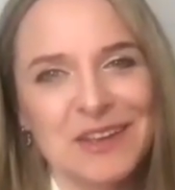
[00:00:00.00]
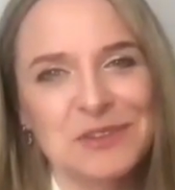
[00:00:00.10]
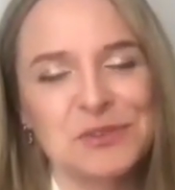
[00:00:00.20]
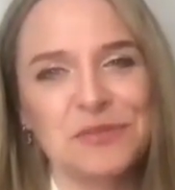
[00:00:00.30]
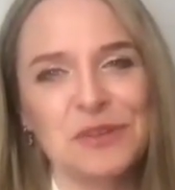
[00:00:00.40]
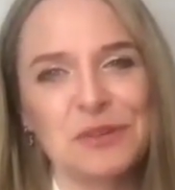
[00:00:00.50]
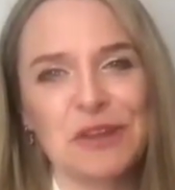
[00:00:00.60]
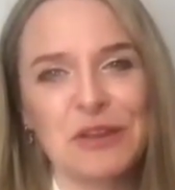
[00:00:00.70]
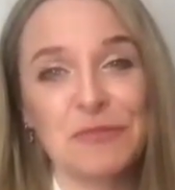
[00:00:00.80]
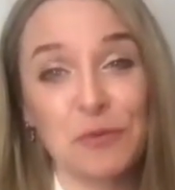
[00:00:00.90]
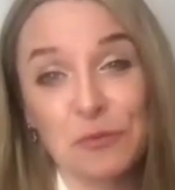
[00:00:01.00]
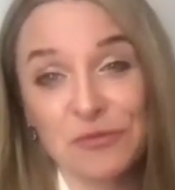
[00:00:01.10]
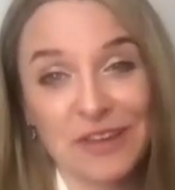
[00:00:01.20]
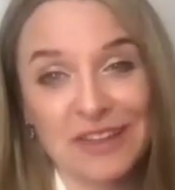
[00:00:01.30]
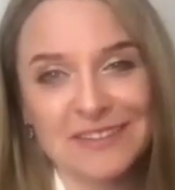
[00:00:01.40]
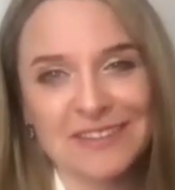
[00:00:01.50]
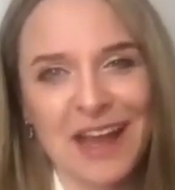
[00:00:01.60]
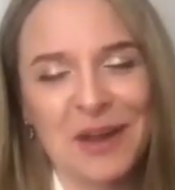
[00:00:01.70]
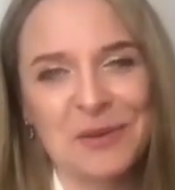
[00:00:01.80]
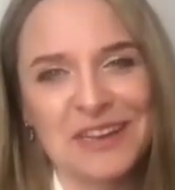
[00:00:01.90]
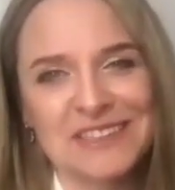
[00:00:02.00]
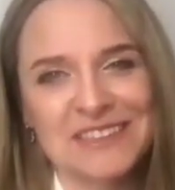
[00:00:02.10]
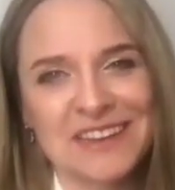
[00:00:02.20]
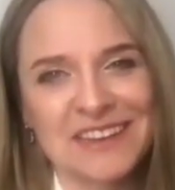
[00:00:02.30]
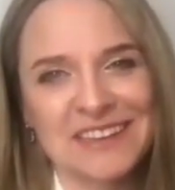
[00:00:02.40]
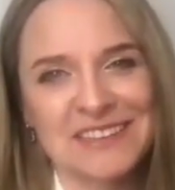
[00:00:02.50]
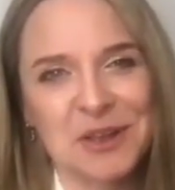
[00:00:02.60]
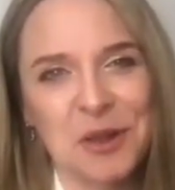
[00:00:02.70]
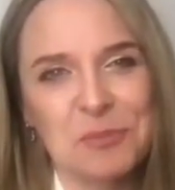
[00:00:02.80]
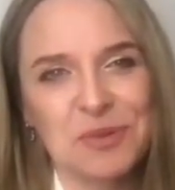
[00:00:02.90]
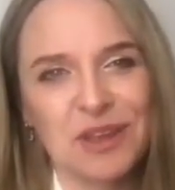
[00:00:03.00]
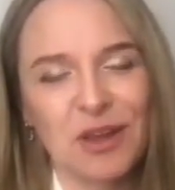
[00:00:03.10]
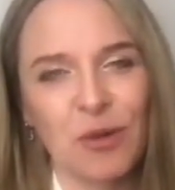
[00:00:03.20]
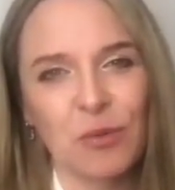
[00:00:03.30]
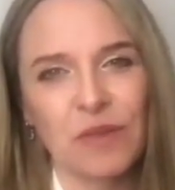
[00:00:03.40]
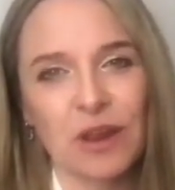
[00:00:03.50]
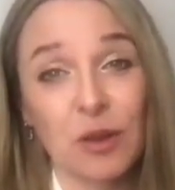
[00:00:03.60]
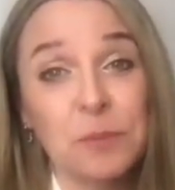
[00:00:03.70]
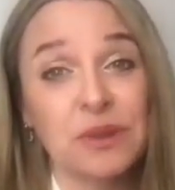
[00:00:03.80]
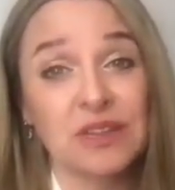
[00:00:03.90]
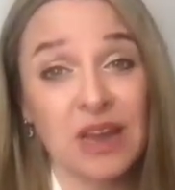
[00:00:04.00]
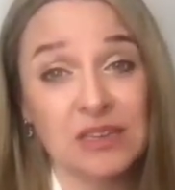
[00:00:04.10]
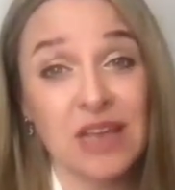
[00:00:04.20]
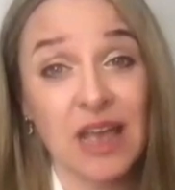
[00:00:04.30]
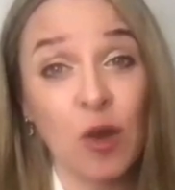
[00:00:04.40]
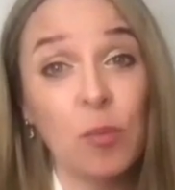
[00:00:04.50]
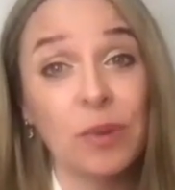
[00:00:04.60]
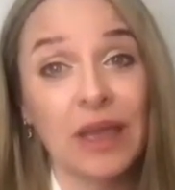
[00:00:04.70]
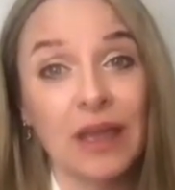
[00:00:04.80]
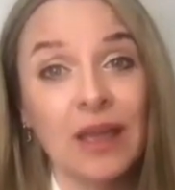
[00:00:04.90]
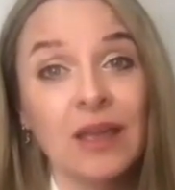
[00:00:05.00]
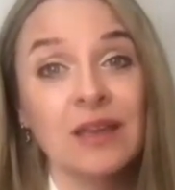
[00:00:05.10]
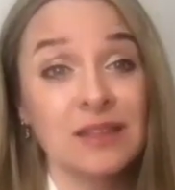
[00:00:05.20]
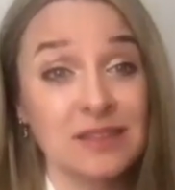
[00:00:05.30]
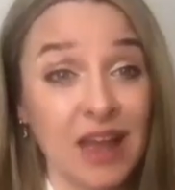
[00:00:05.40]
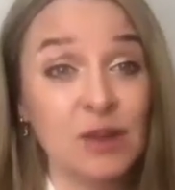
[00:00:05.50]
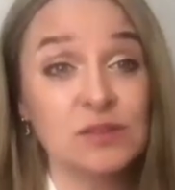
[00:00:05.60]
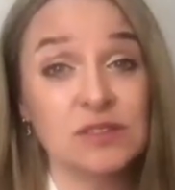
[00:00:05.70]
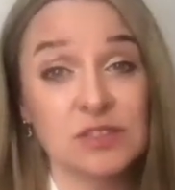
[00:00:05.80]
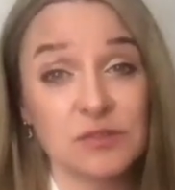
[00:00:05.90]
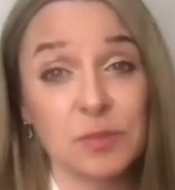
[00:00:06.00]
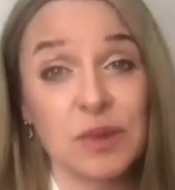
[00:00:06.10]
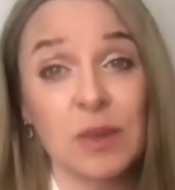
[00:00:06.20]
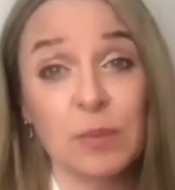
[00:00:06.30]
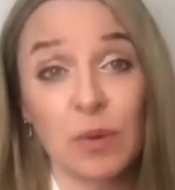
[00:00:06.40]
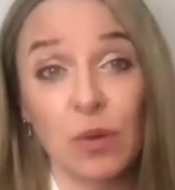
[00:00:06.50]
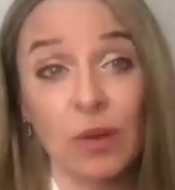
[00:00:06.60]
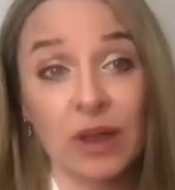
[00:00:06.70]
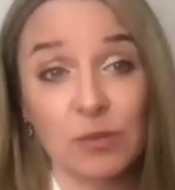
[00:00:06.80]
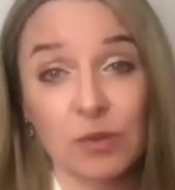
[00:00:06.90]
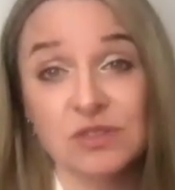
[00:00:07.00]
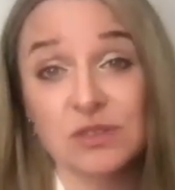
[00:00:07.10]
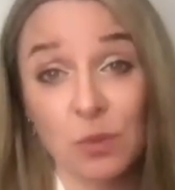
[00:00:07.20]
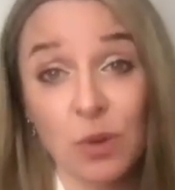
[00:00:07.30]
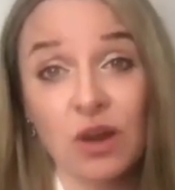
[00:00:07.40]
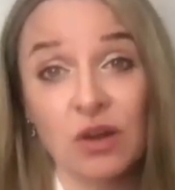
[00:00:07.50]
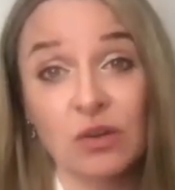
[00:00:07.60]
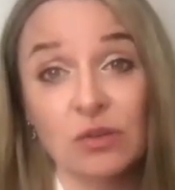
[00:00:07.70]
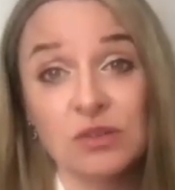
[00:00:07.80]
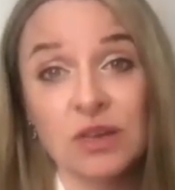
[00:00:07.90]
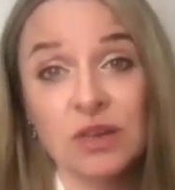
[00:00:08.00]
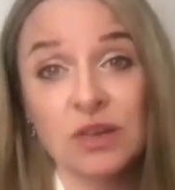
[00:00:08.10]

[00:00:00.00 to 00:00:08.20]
do you feel really fulfilled now as a company owner, company that is helping thousands of people across the world